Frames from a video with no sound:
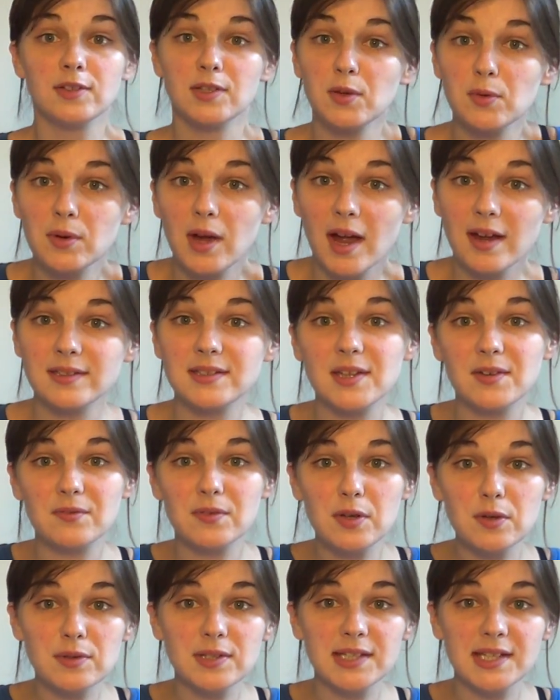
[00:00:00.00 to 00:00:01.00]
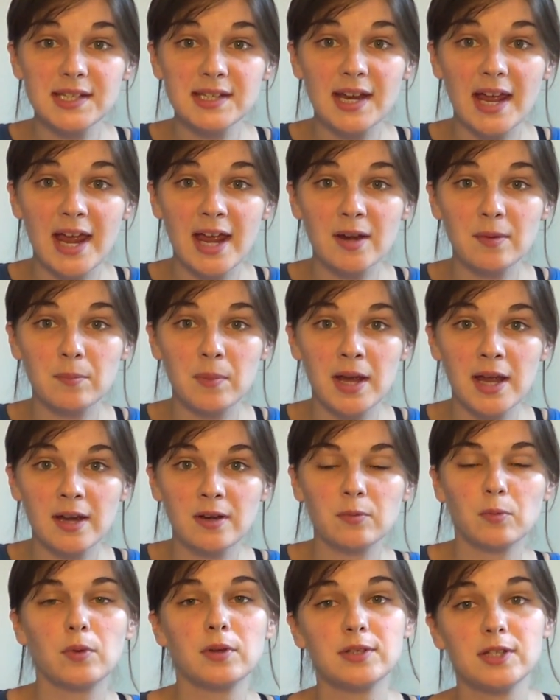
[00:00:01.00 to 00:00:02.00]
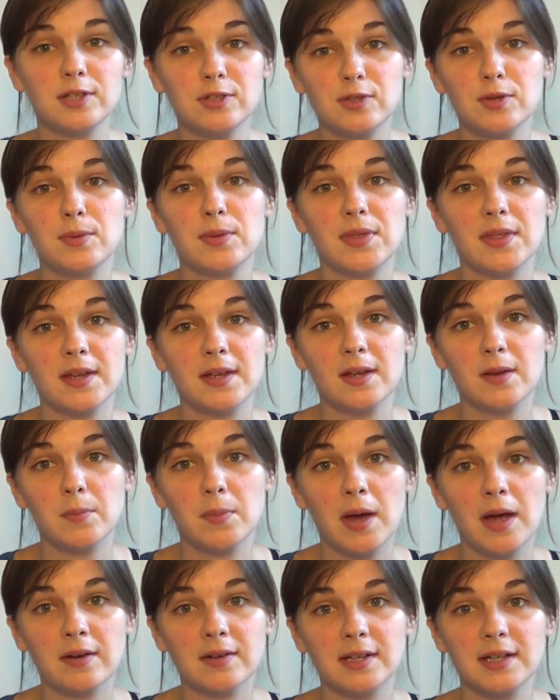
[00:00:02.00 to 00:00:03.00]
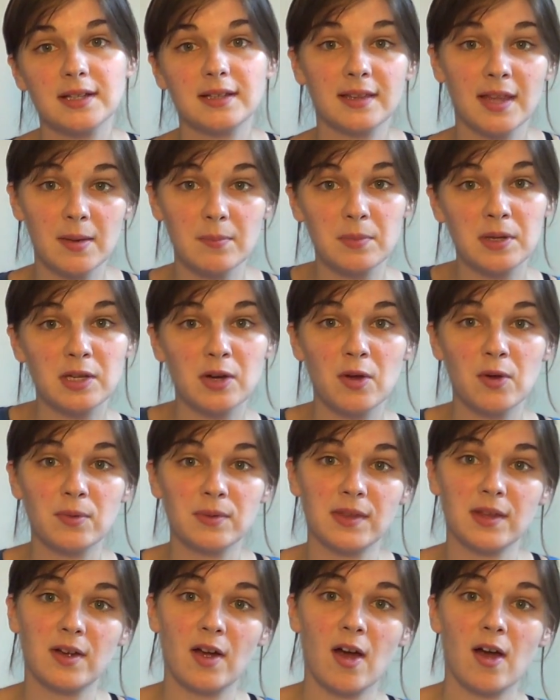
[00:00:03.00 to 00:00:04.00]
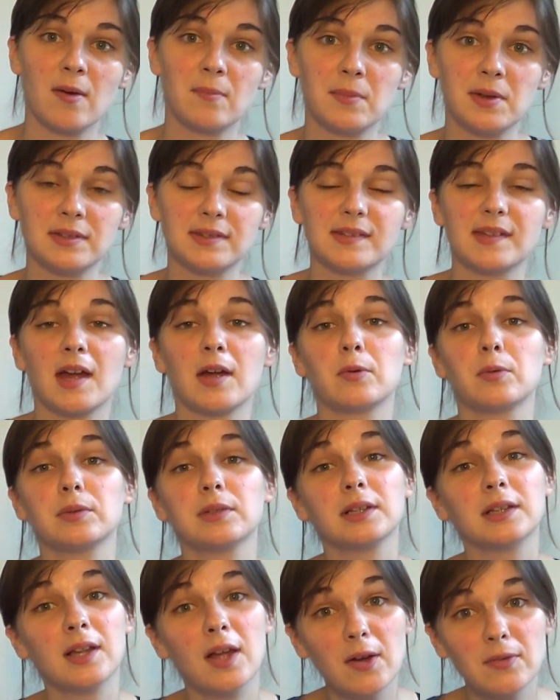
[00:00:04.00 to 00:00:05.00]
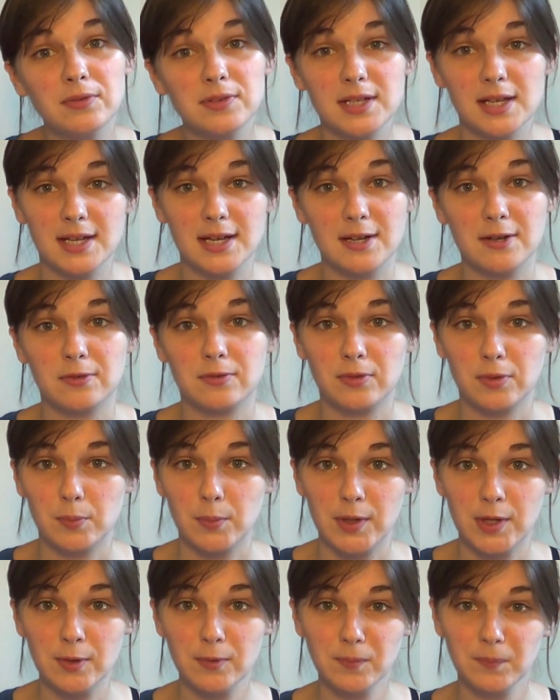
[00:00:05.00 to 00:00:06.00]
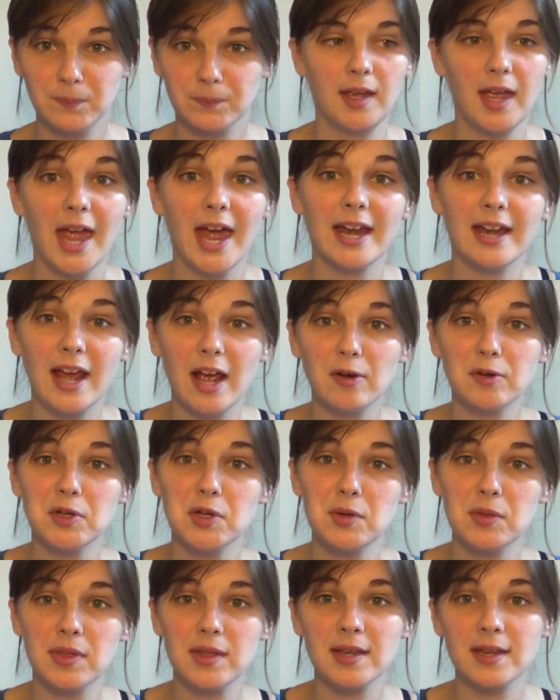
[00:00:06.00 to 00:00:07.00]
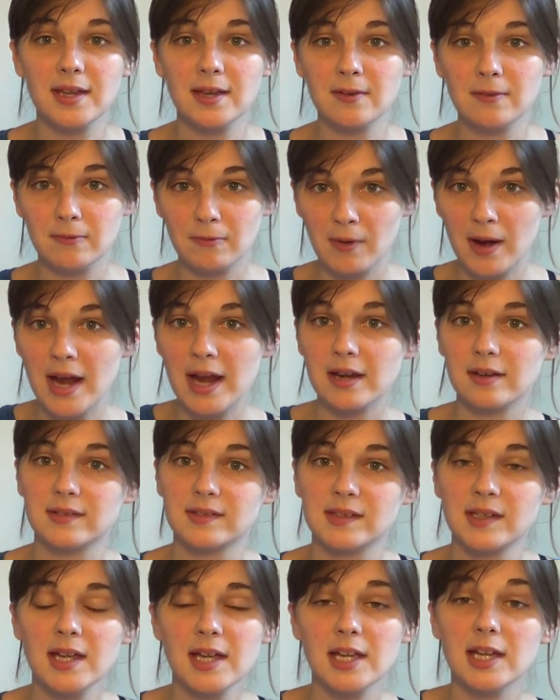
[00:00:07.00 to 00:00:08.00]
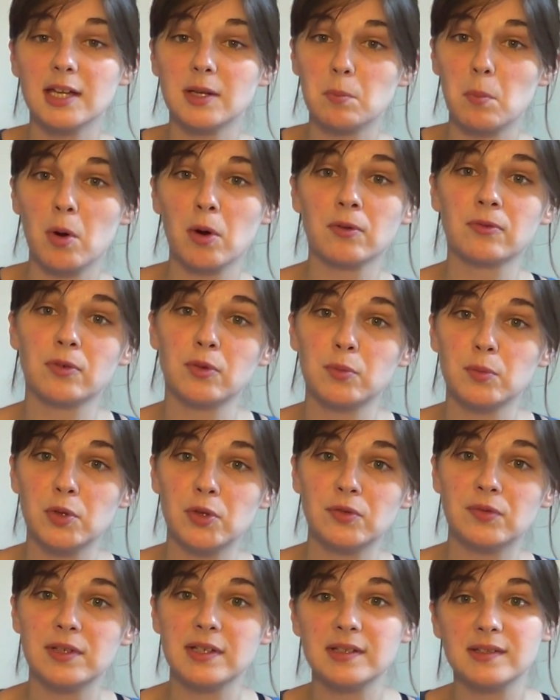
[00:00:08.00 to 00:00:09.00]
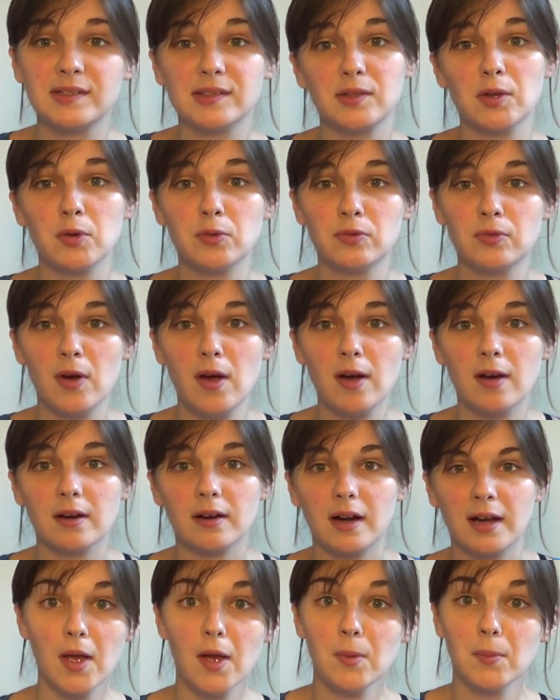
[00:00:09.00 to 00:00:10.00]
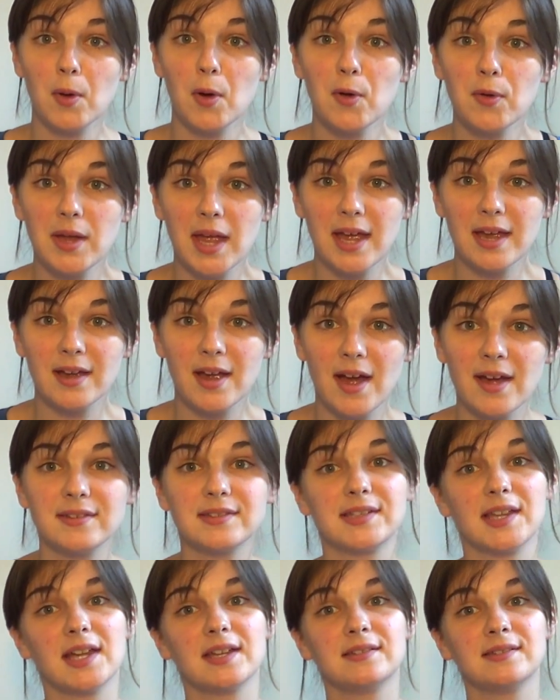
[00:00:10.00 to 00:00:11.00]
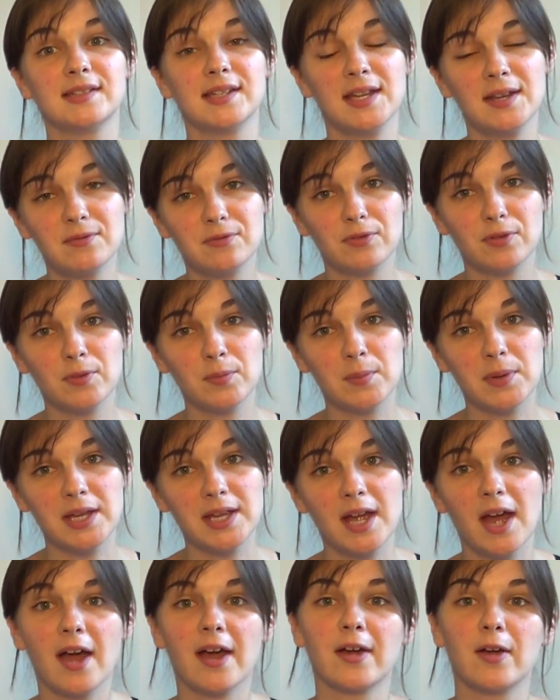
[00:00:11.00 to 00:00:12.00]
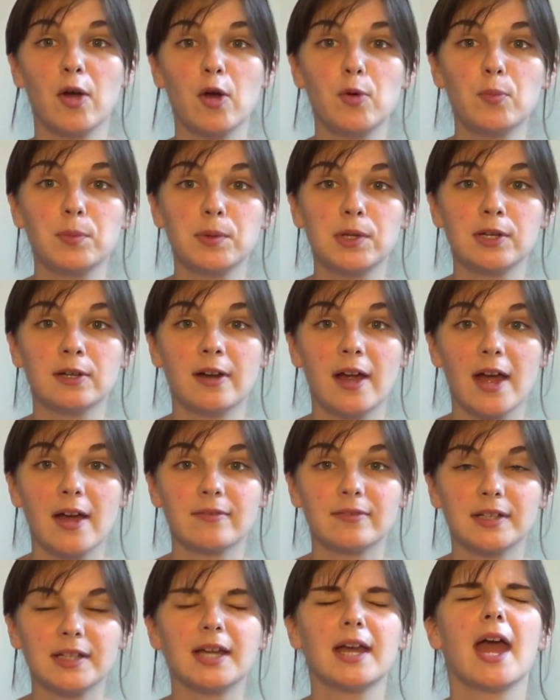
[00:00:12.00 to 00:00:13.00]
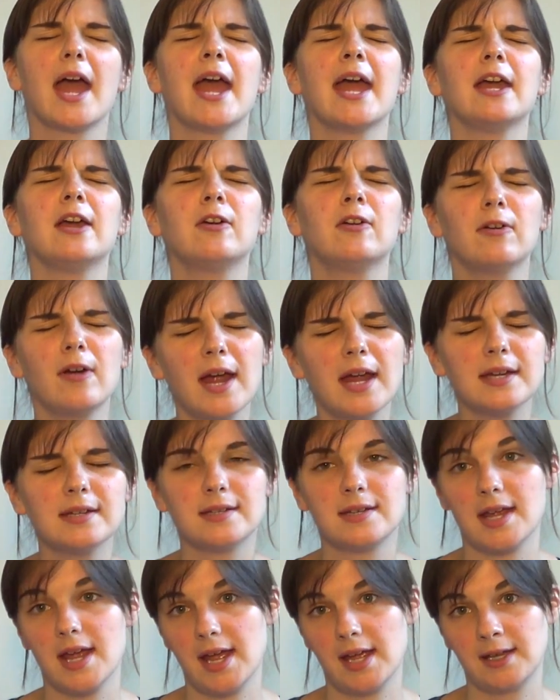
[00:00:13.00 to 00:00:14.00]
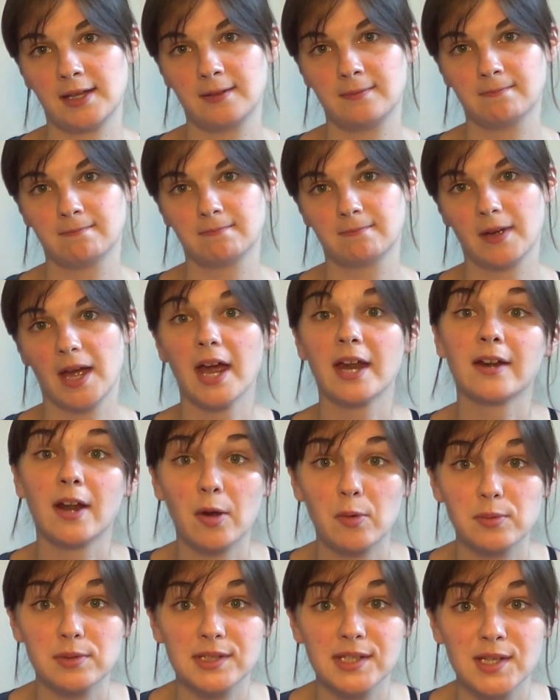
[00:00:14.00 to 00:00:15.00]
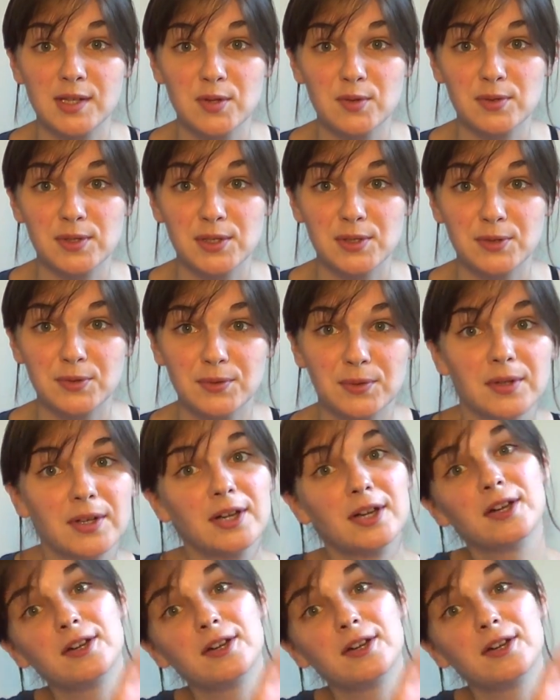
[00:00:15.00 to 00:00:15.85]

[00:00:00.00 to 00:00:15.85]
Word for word: So guys, have you seen Ant-Man? What did you think about it? Let me know in the comments. I would love to hear from you. And how do you think it ranks in Marvel movies so far? Okay guys, that is it for me. I hope you're having a great day, and I will see you soon.